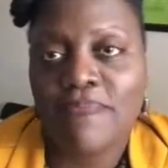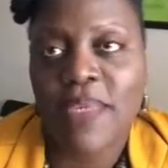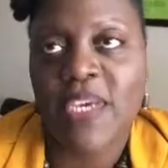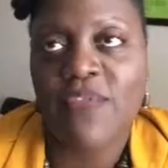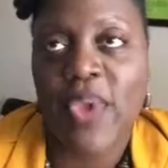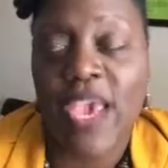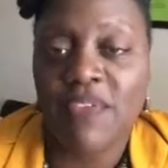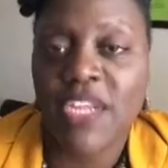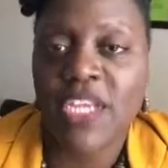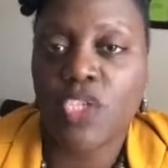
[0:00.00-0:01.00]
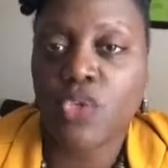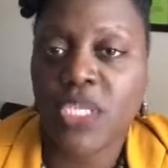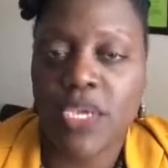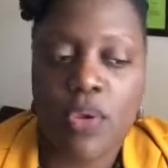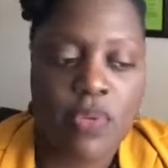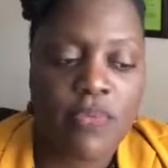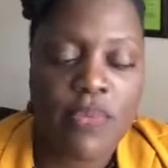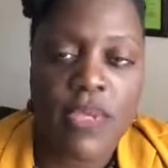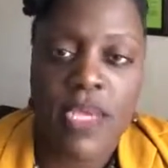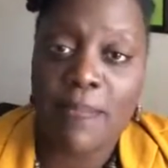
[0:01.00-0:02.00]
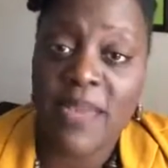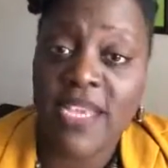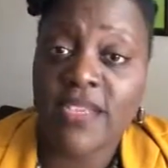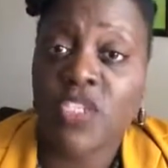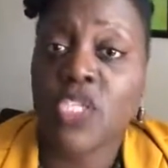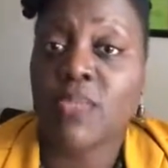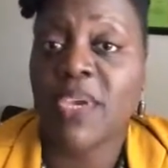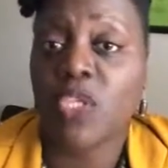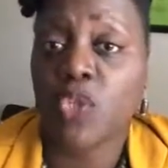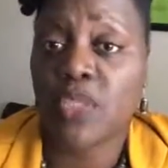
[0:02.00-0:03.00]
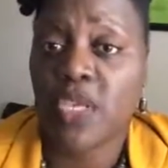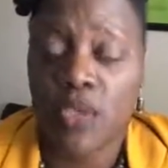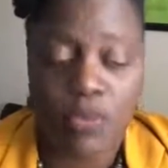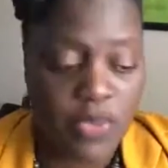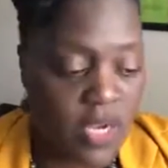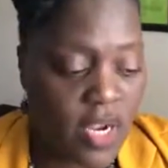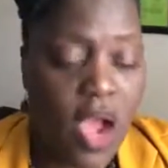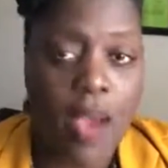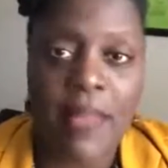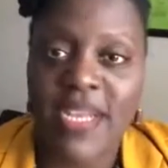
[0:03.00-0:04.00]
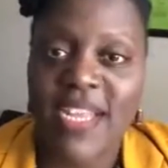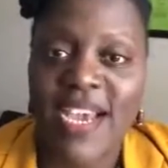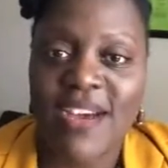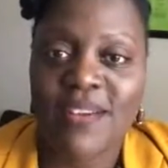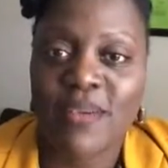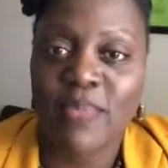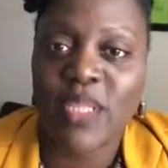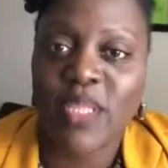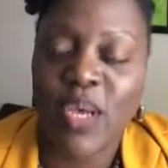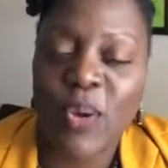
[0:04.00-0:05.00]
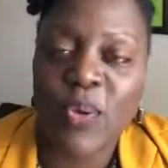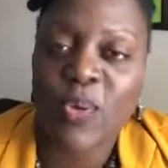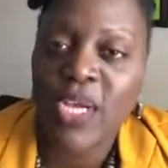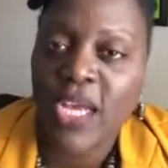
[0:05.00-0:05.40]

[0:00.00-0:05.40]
If you have any issues hearing me, just make sure that you put a comment down below,